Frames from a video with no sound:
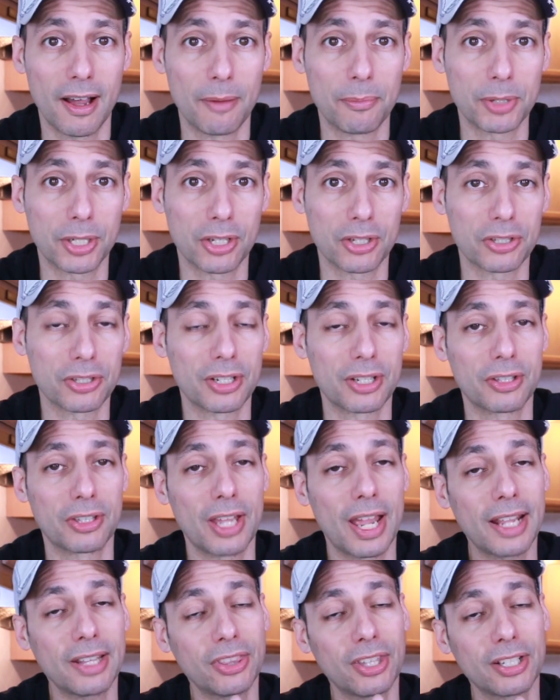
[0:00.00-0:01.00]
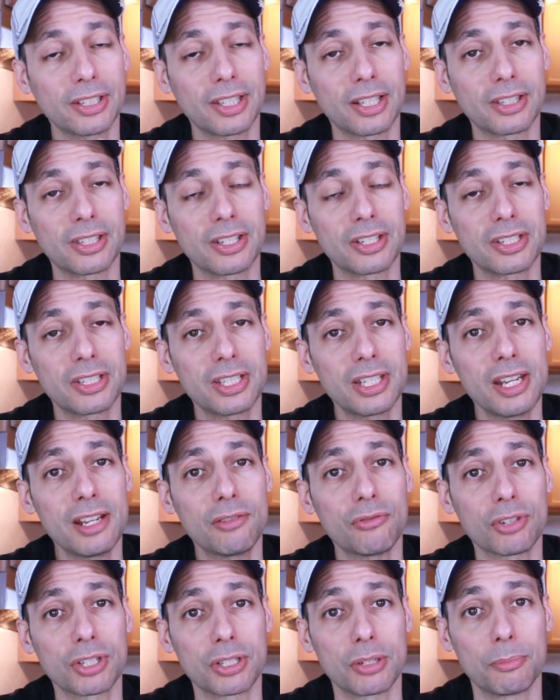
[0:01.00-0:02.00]
because I think that the
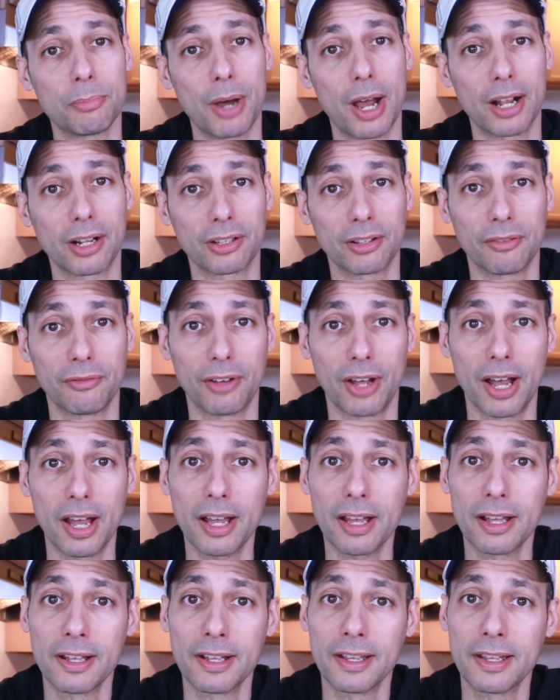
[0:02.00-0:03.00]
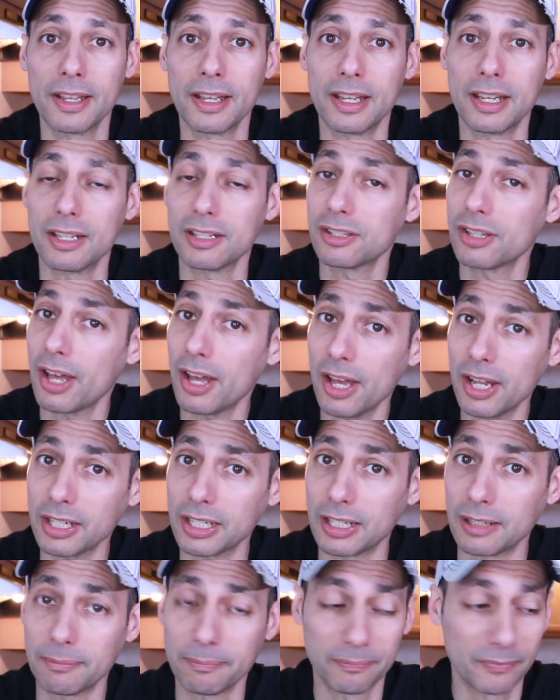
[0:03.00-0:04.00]
secret to baklava is the
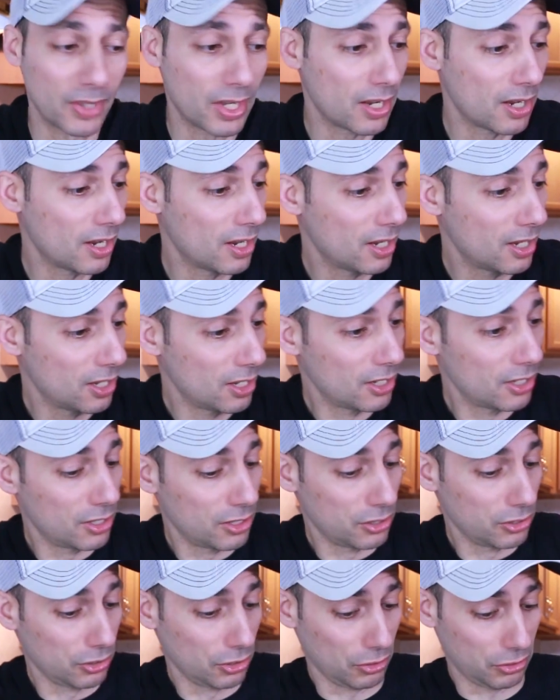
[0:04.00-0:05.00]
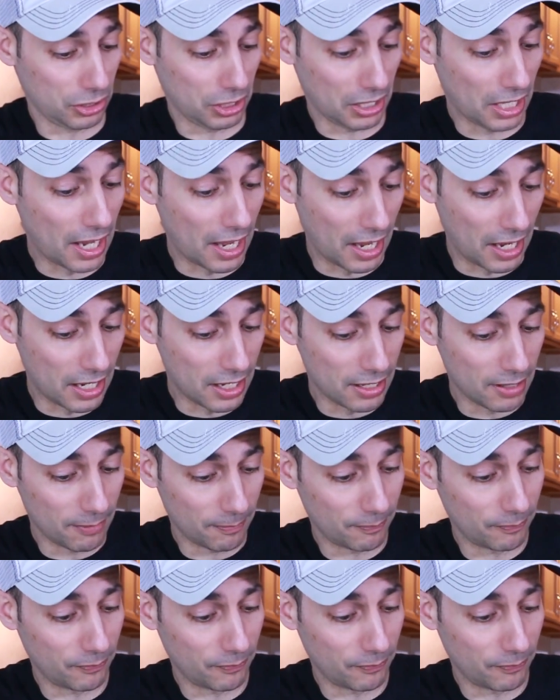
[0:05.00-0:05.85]
honey. So today,